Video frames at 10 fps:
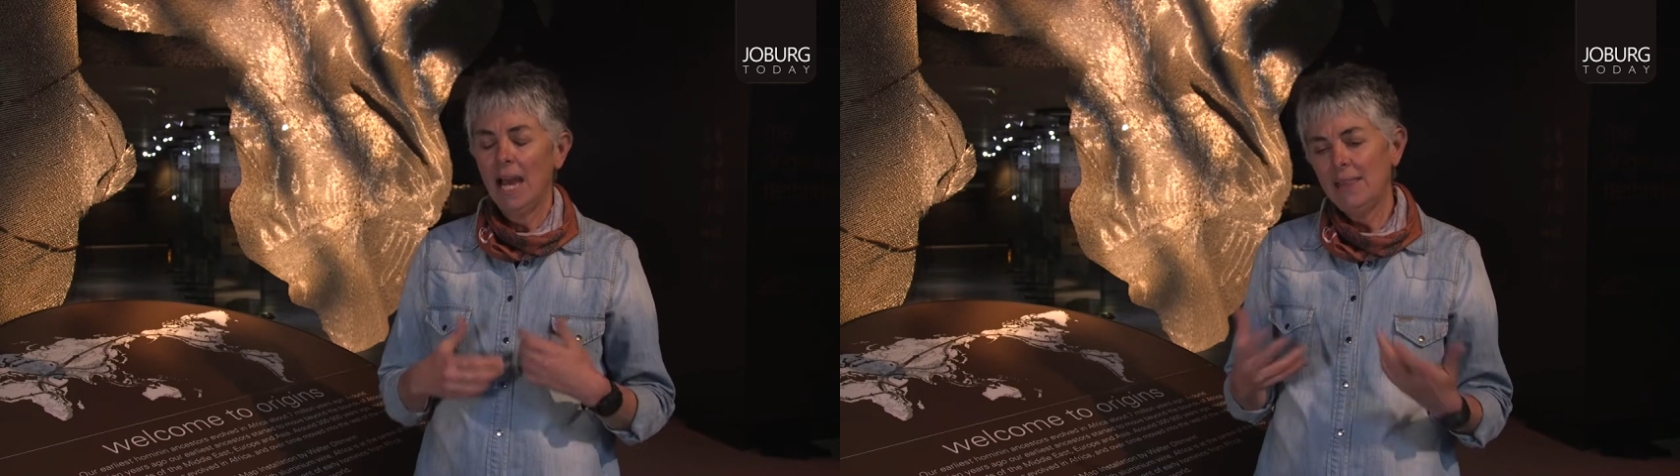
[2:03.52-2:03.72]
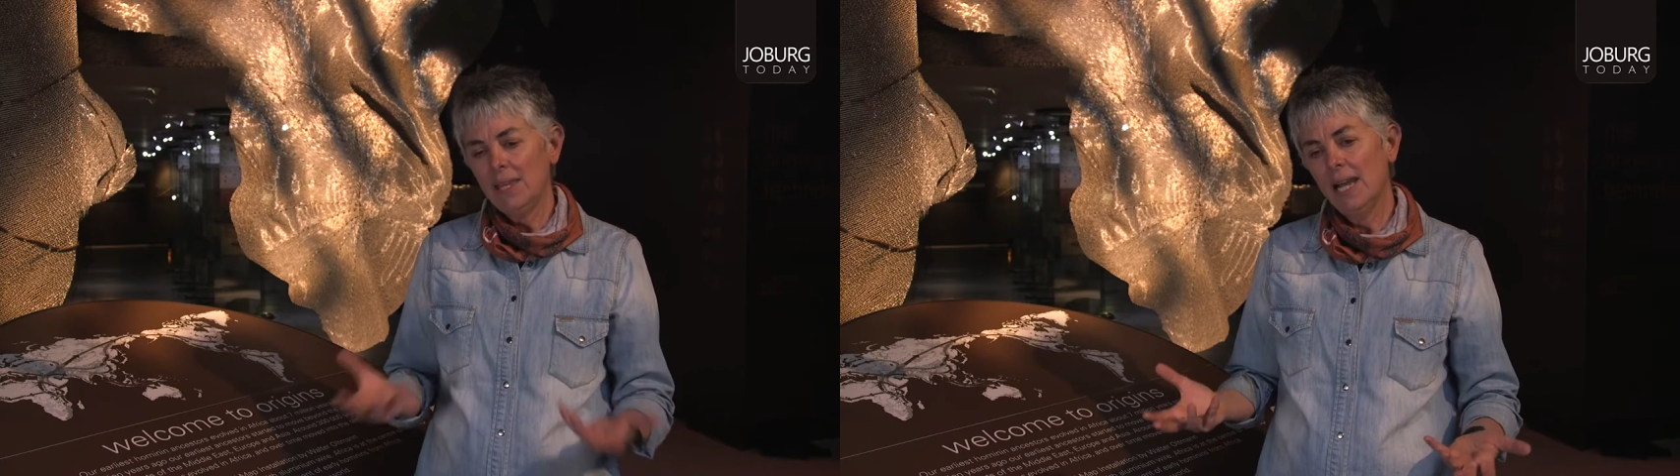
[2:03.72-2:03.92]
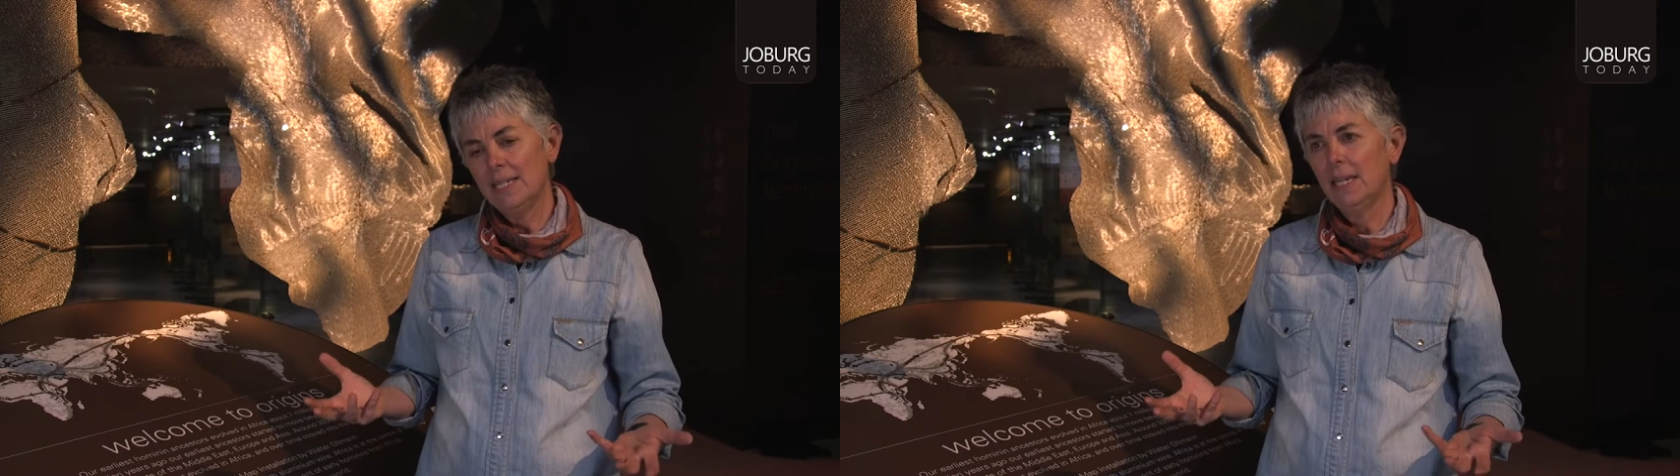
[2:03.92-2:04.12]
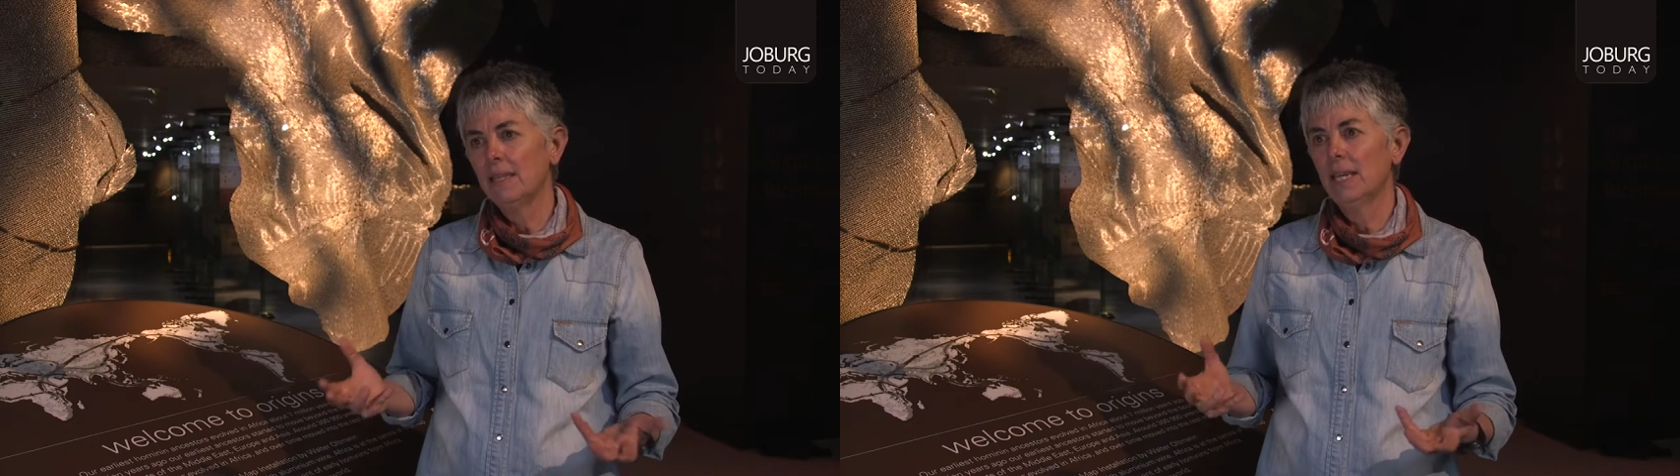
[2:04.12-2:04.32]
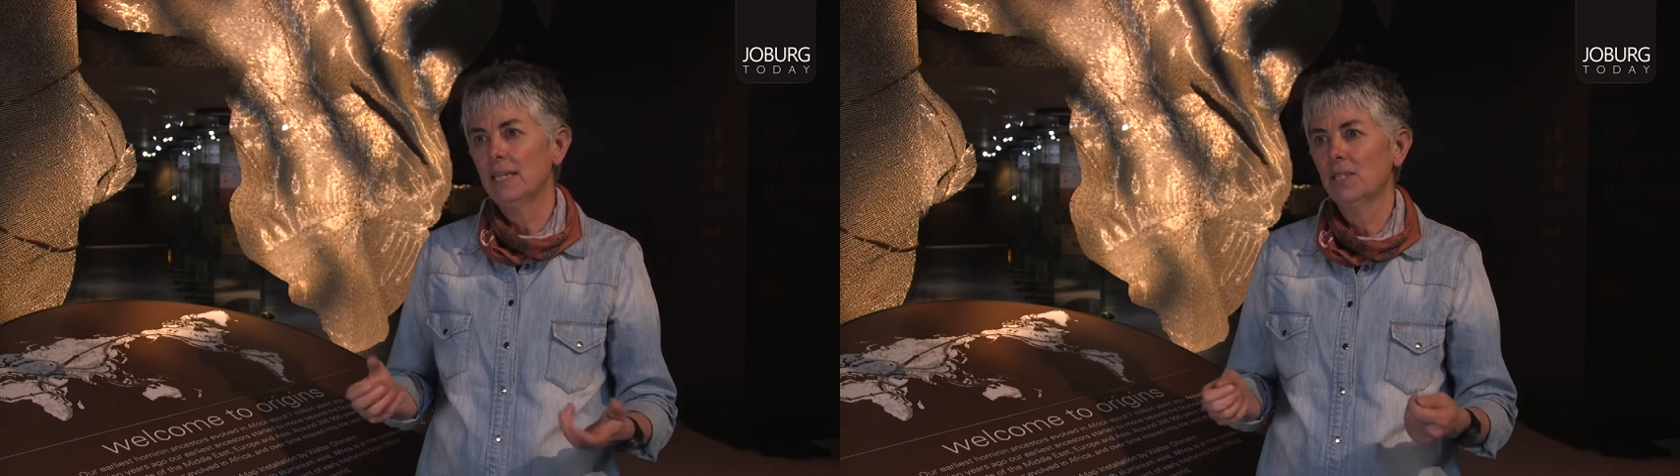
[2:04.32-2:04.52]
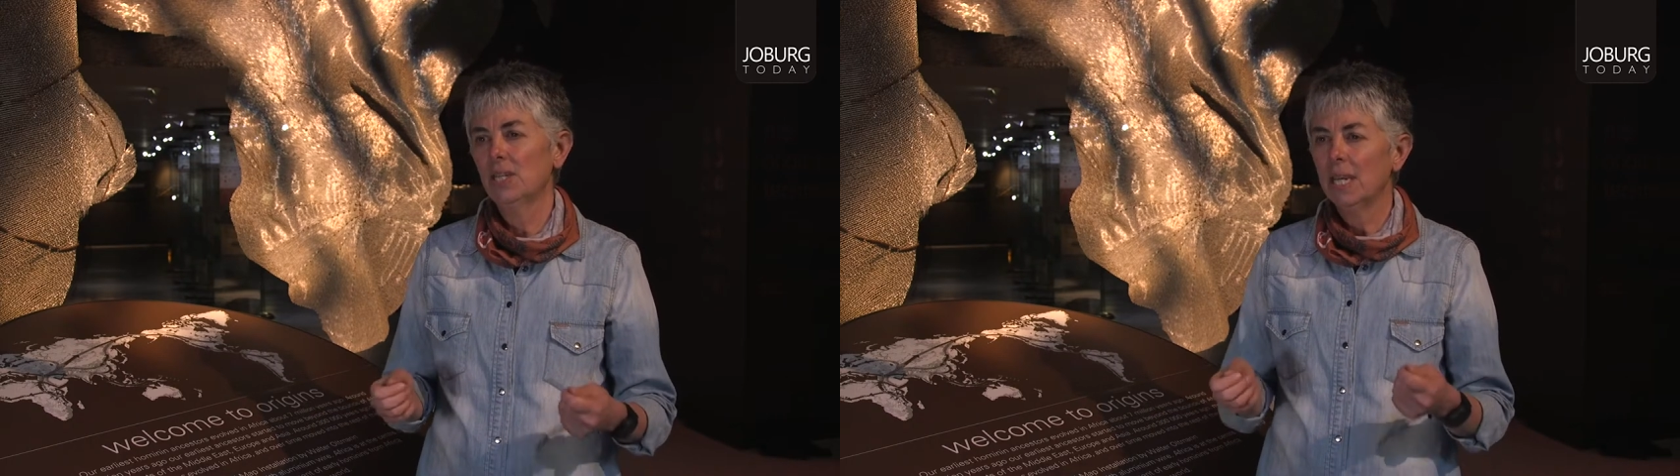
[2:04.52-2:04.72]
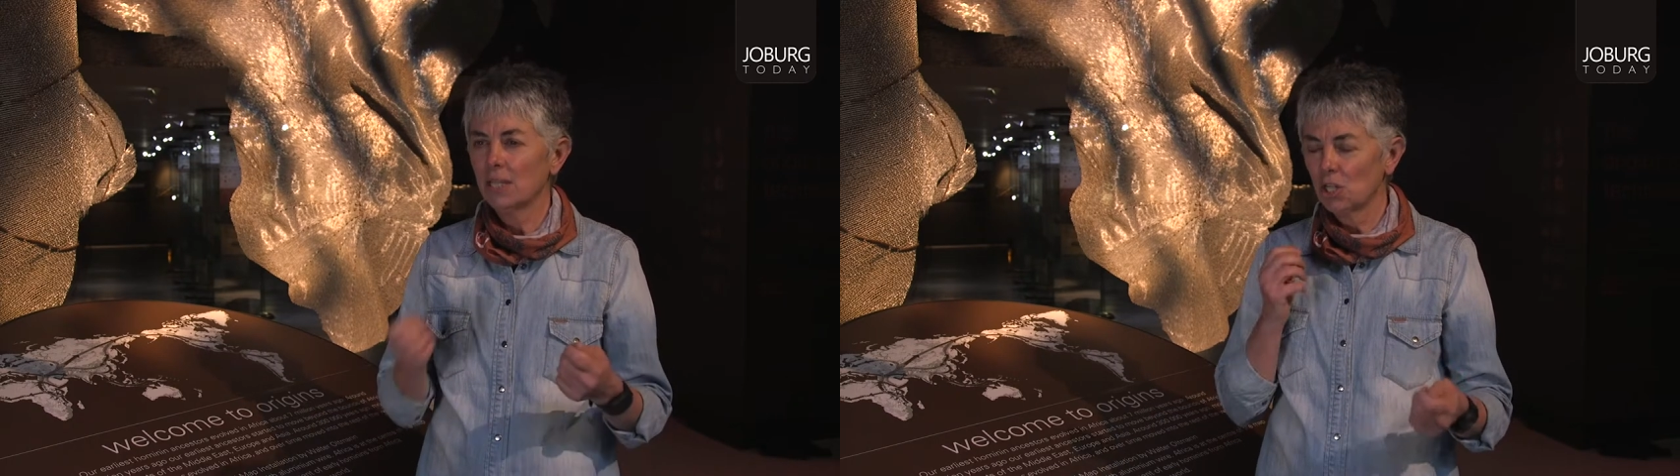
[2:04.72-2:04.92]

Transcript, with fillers: And the idea there is to get